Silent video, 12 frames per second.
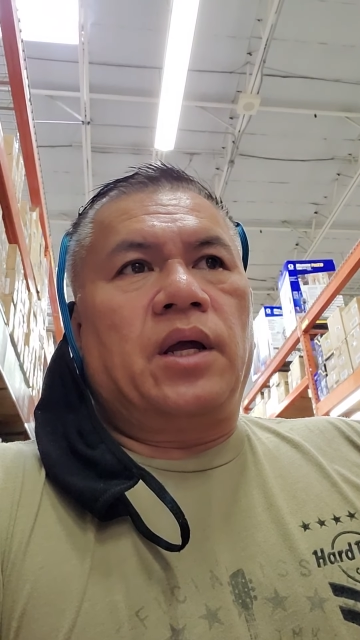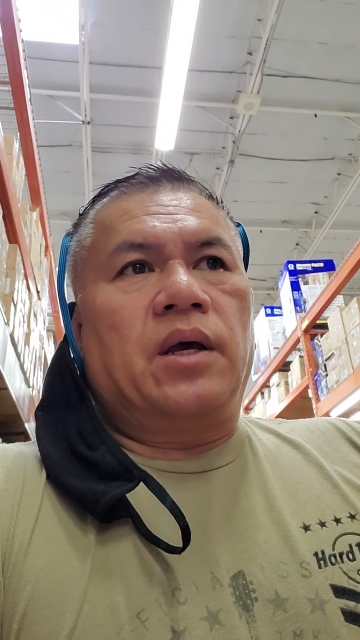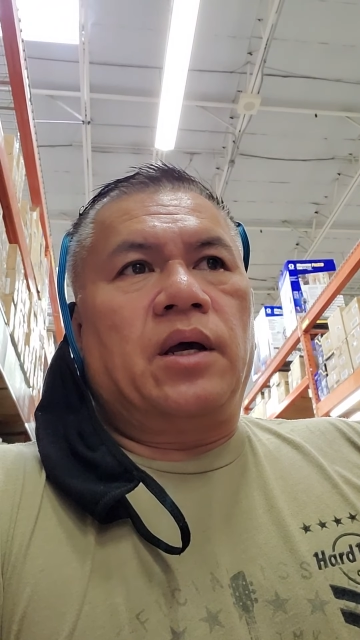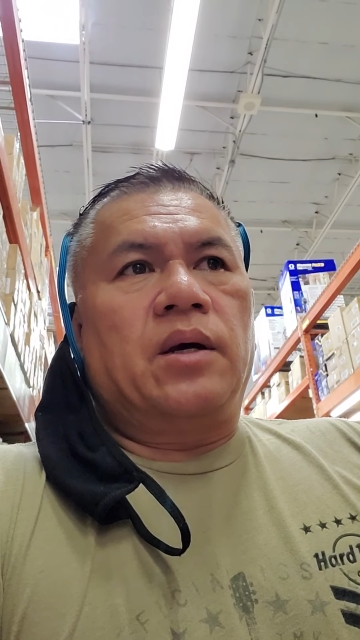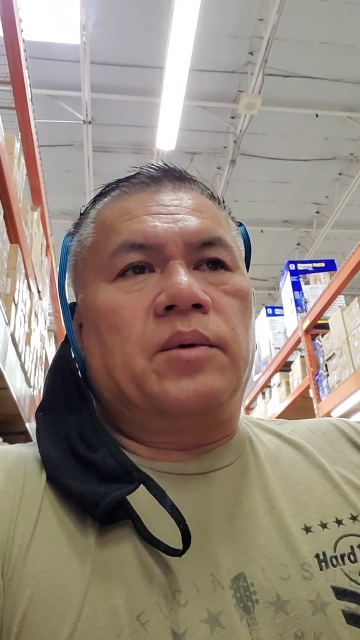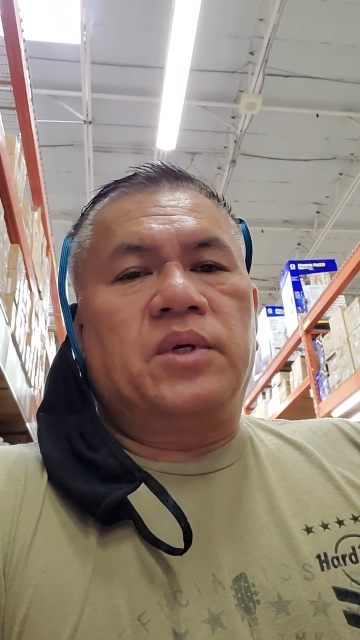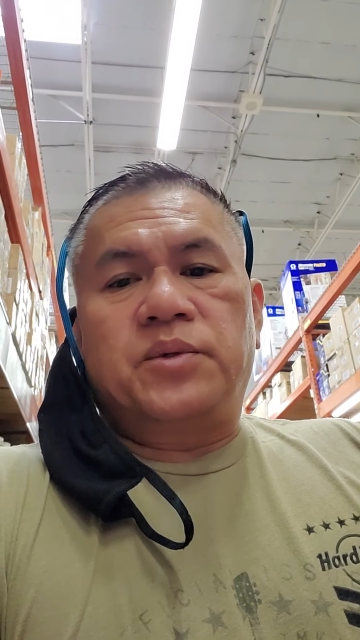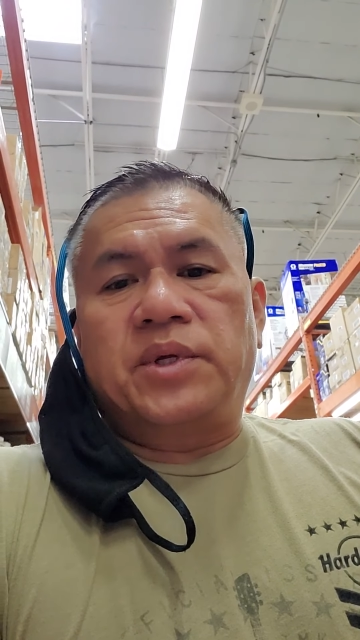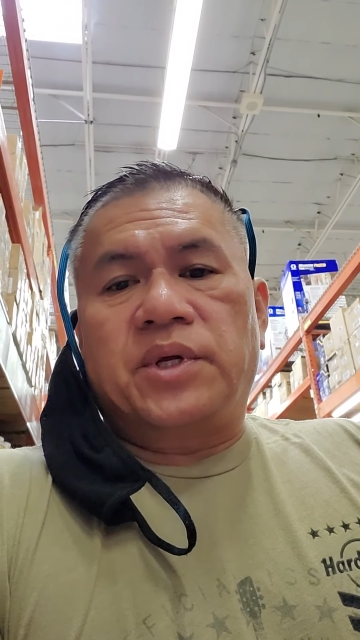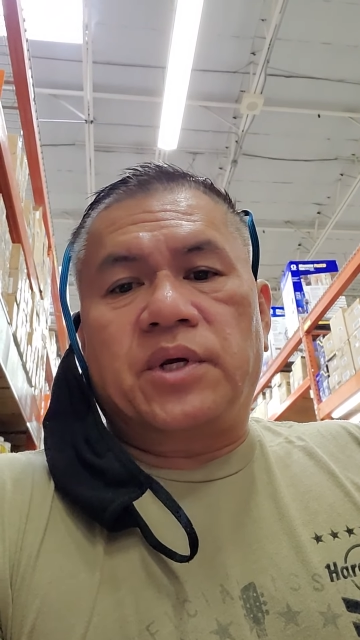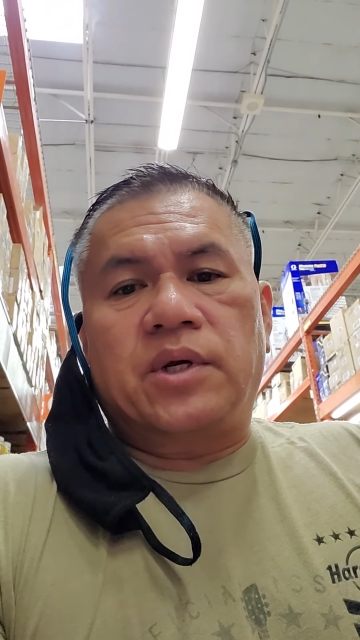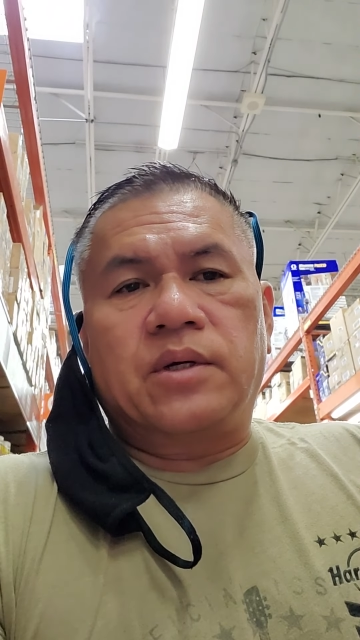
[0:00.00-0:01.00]
is really
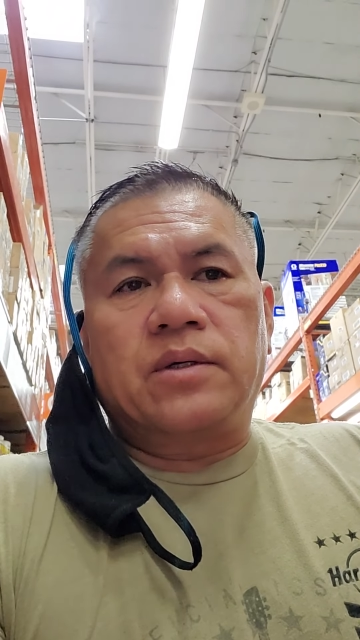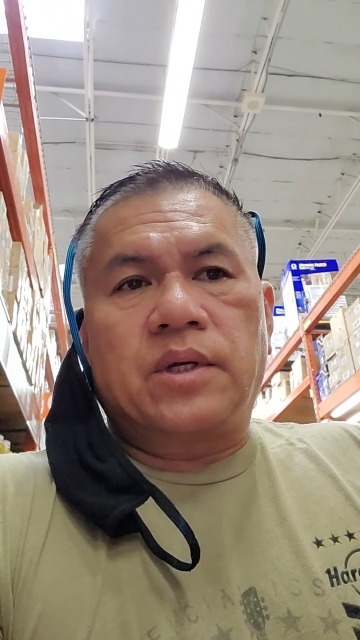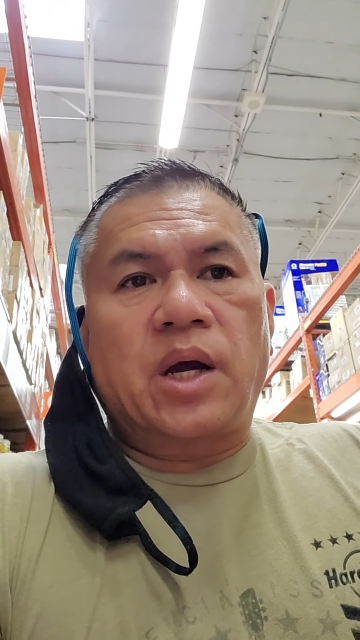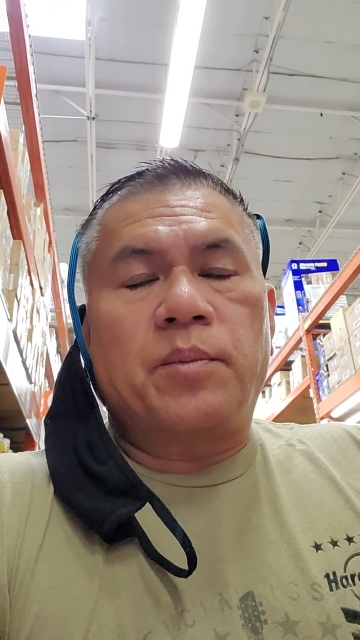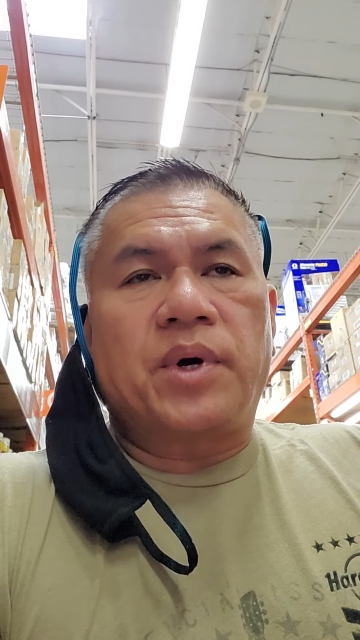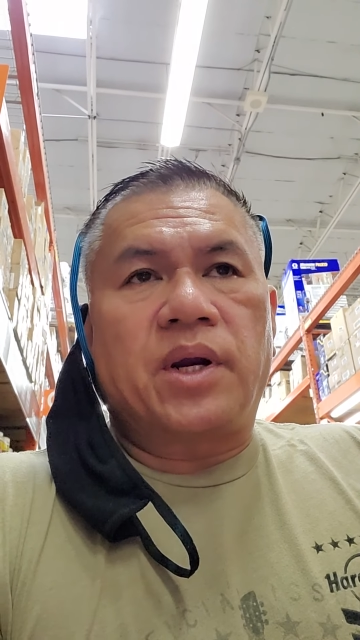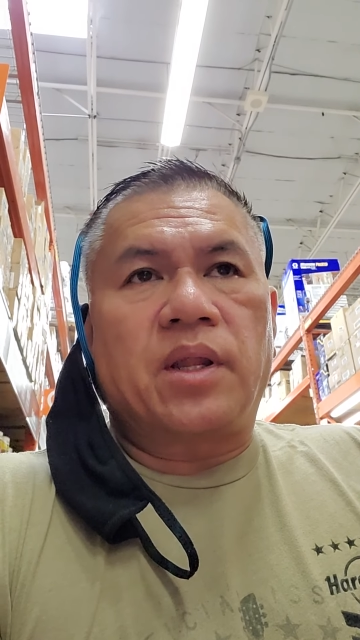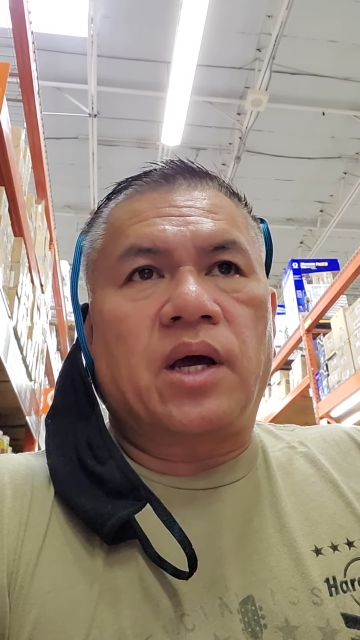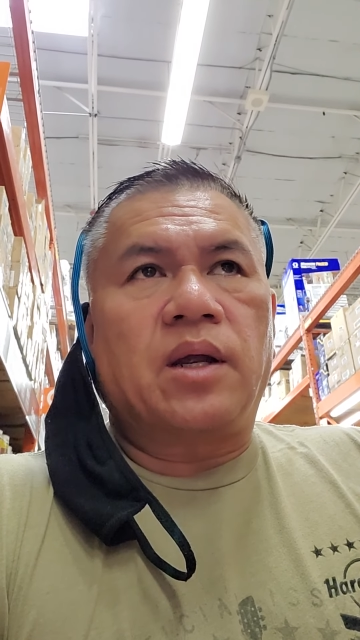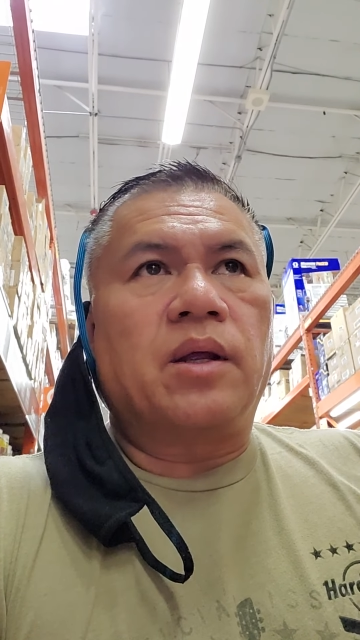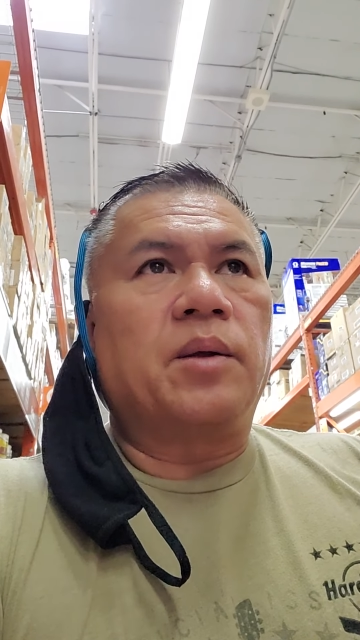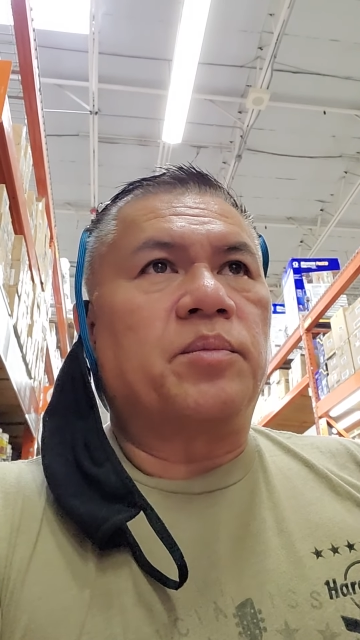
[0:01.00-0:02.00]
going to help out a
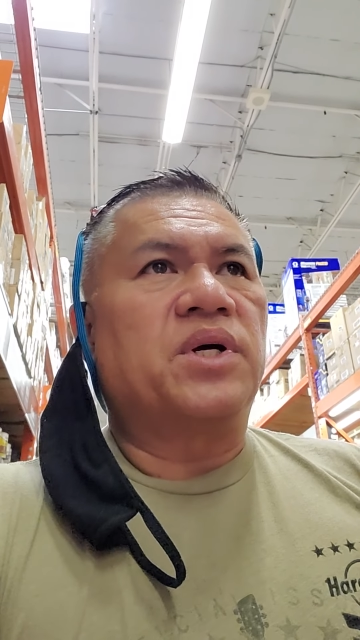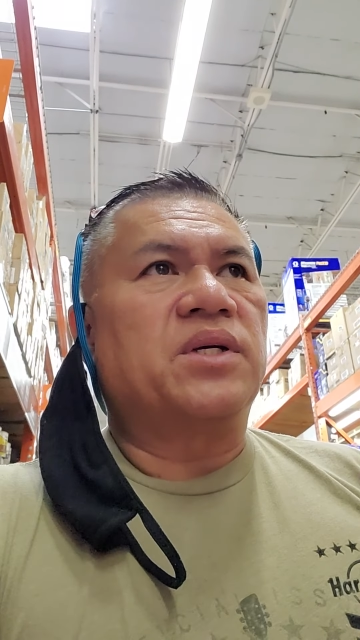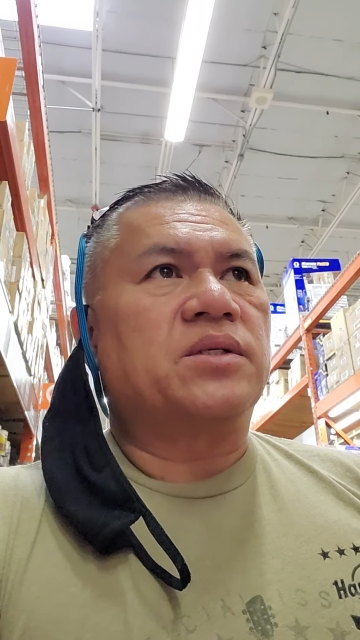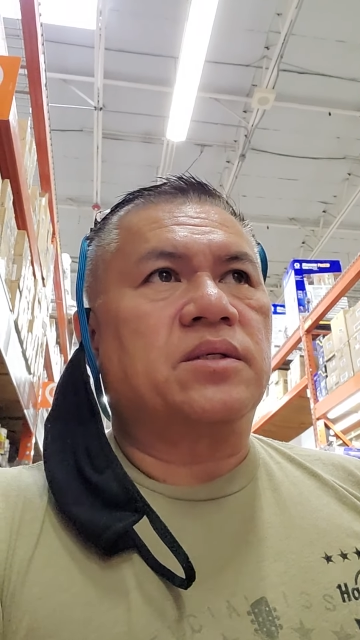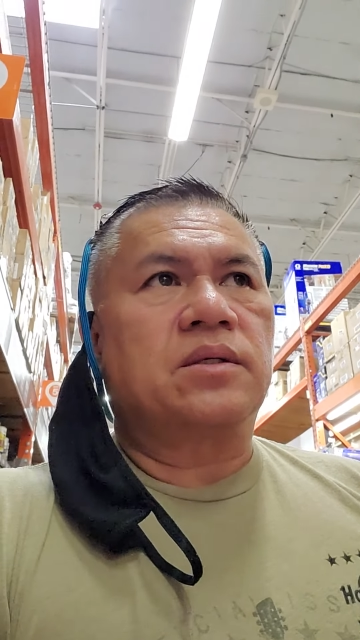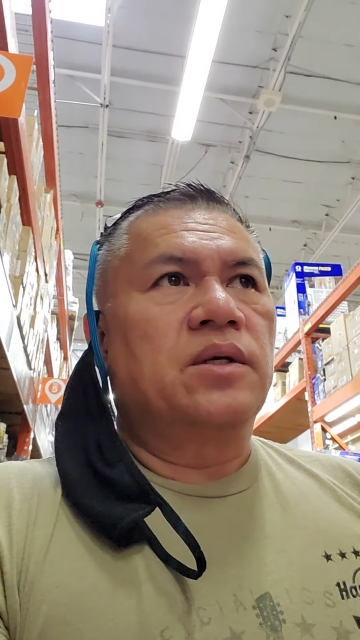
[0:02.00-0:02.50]
lot. And plus,